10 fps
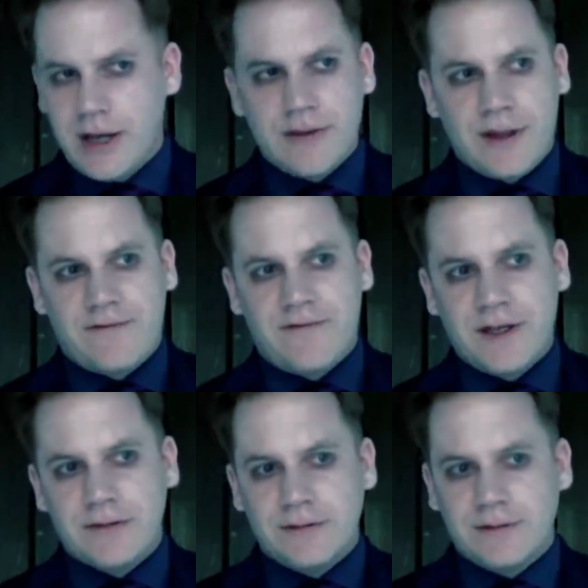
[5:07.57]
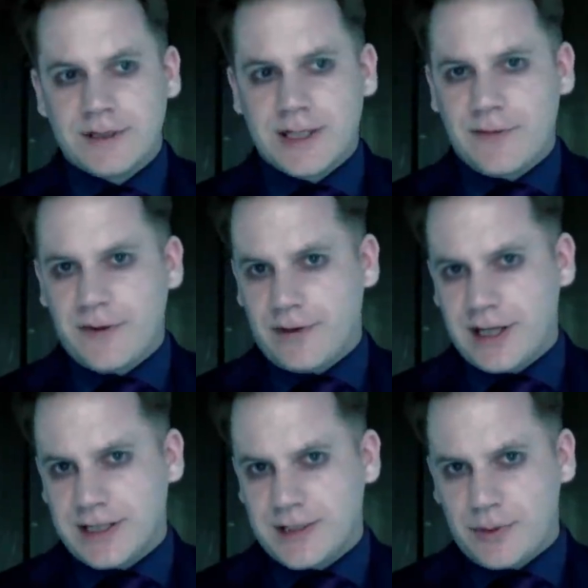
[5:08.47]
They field some of the
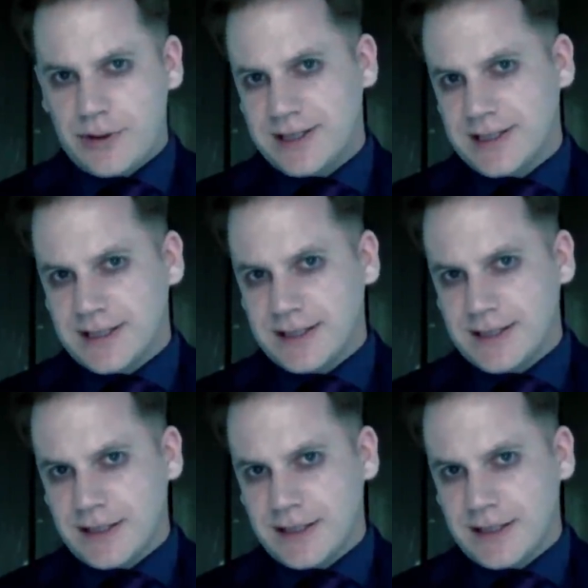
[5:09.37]
greatest princes,